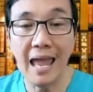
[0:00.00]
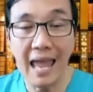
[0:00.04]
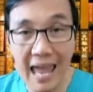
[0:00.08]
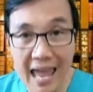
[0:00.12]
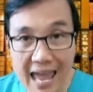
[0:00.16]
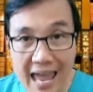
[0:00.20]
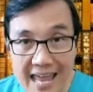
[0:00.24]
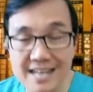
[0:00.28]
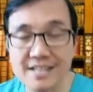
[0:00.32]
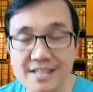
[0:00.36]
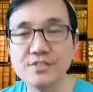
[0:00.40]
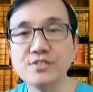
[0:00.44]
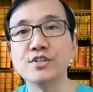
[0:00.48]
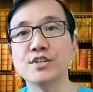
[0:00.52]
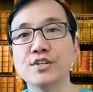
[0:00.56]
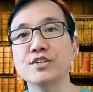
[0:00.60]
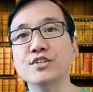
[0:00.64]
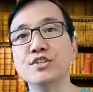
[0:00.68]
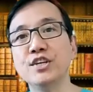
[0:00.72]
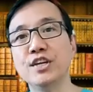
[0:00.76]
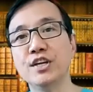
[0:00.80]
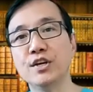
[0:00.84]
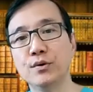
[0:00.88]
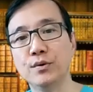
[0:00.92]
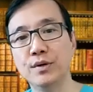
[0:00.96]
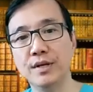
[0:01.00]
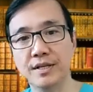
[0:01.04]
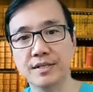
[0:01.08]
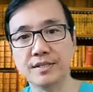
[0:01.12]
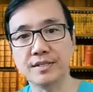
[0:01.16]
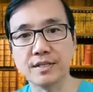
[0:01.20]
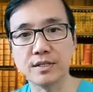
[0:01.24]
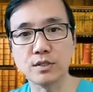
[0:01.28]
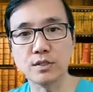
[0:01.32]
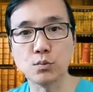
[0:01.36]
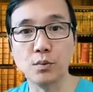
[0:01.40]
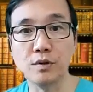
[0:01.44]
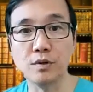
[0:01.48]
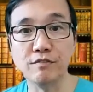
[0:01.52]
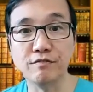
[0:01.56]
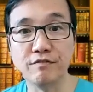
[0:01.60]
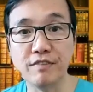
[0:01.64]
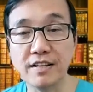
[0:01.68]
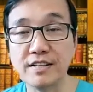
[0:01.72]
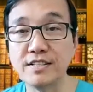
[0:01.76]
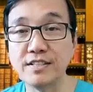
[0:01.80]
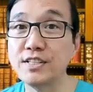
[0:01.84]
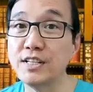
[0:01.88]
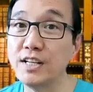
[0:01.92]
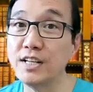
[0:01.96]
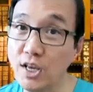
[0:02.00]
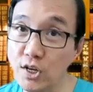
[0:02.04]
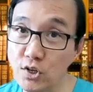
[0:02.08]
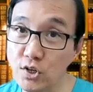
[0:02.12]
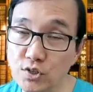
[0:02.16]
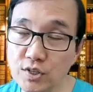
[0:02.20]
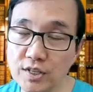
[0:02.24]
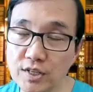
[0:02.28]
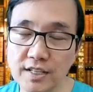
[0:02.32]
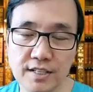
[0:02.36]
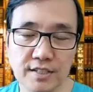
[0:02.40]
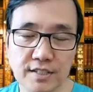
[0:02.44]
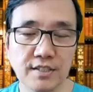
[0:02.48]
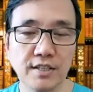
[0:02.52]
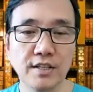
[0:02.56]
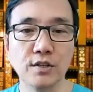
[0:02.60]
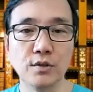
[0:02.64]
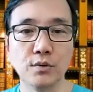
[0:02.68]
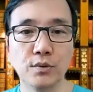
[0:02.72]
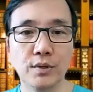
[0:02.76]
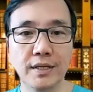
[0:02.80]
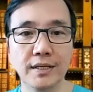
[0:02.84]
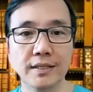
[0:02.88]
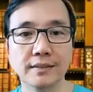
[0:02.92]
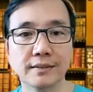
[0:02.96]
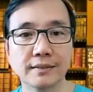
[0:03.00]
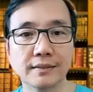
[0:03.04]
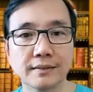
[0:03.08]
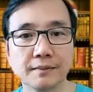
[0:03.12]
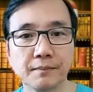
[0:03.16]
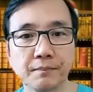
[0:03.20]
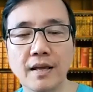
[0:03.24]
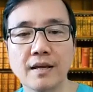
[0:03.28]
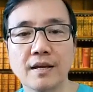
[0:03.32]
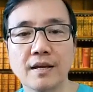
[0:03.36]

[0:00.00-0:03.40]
and decreases when ventilation is increased.